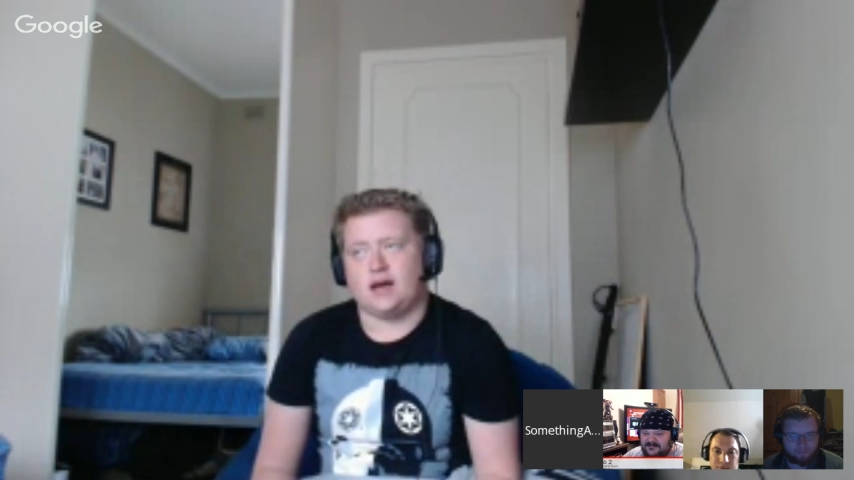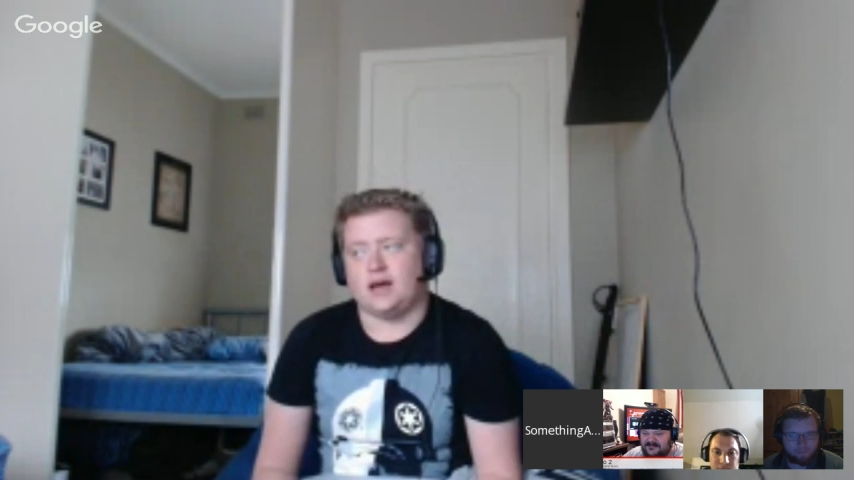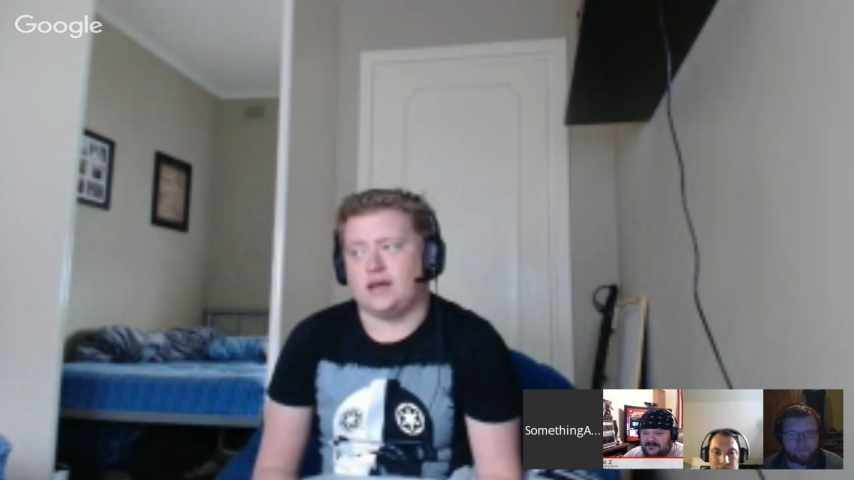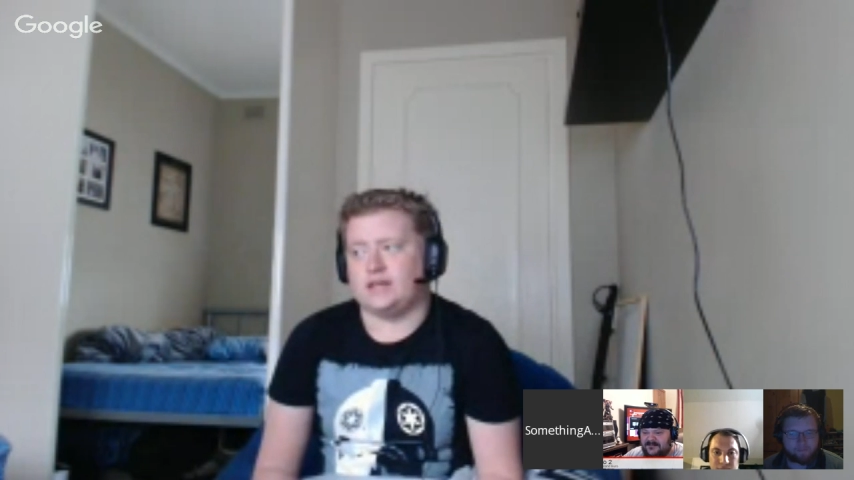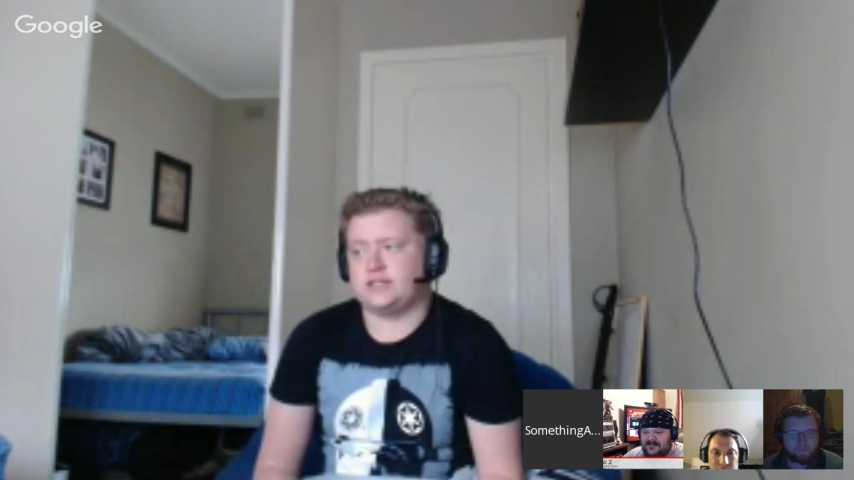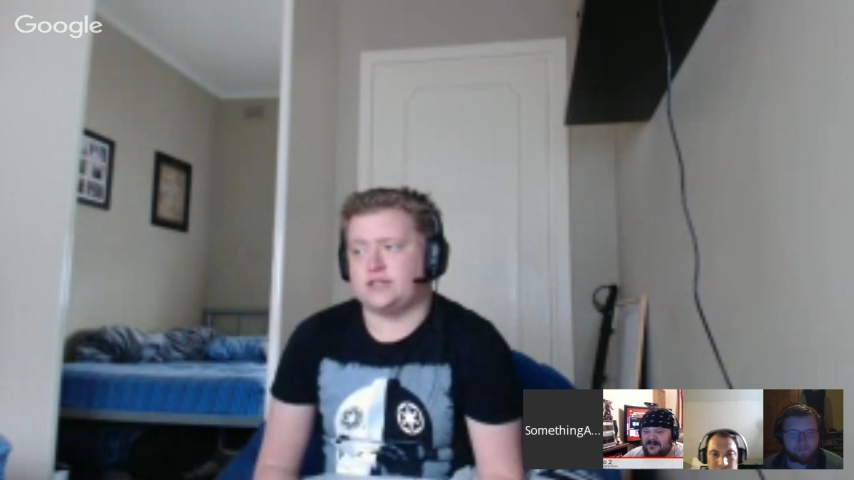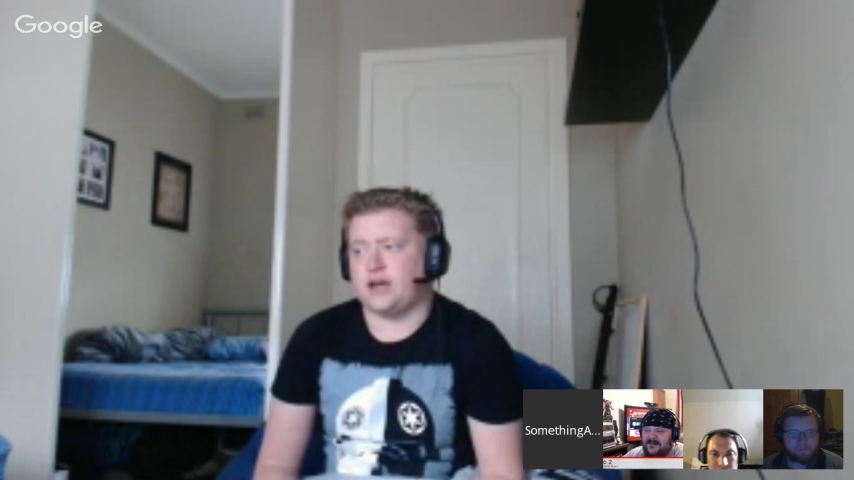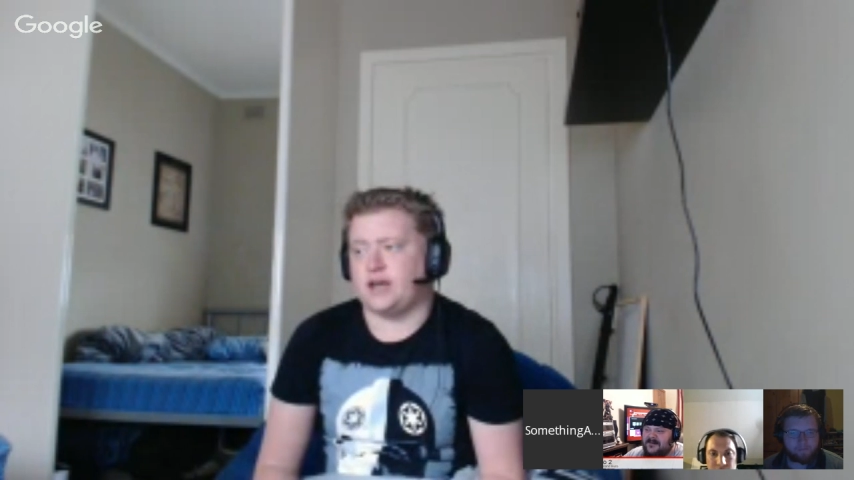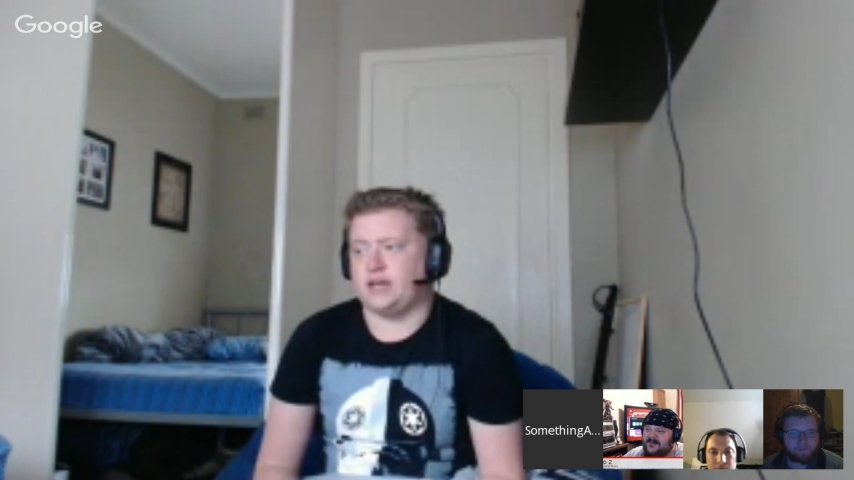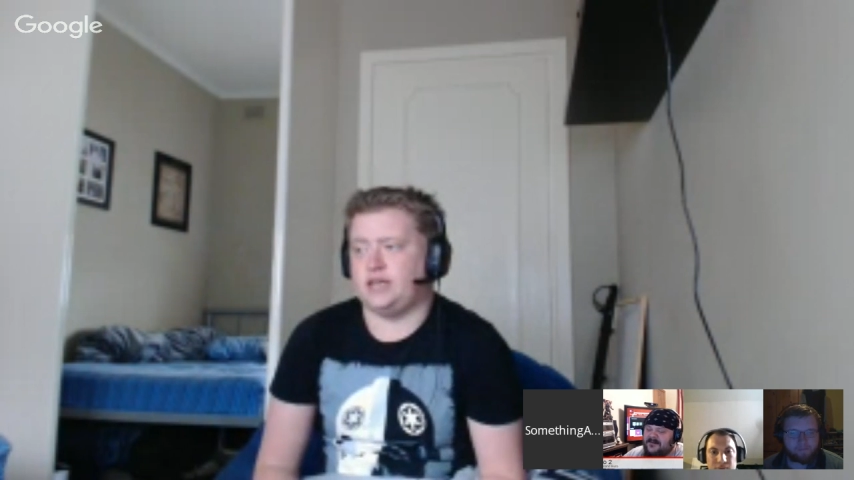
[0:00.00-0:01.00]

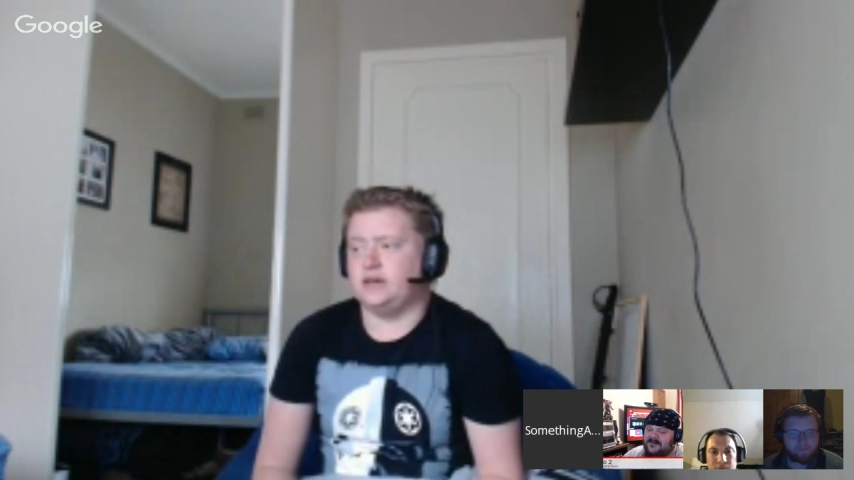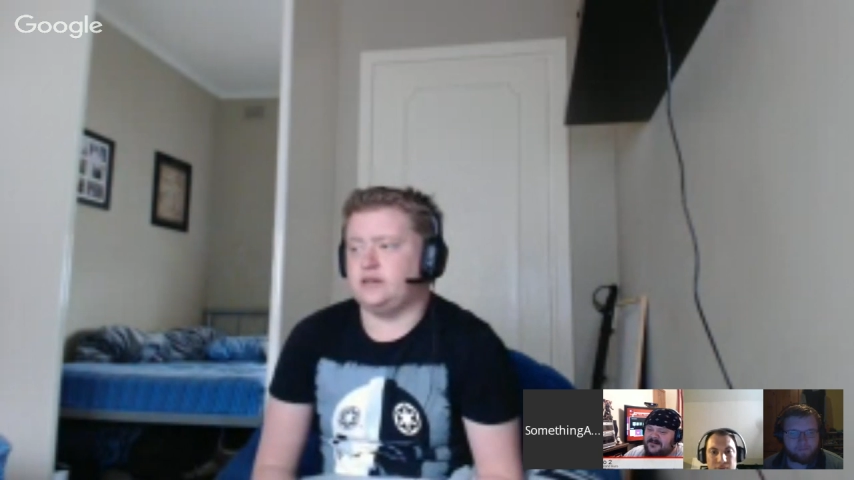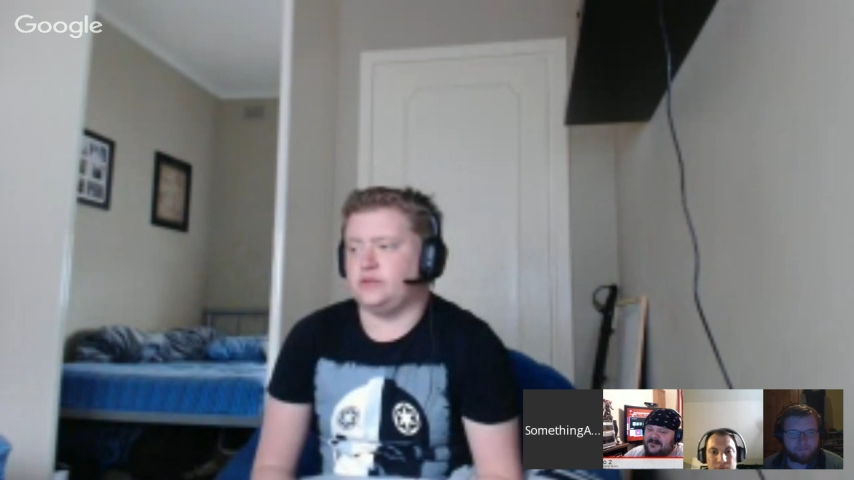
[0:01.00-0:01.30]
Inside here,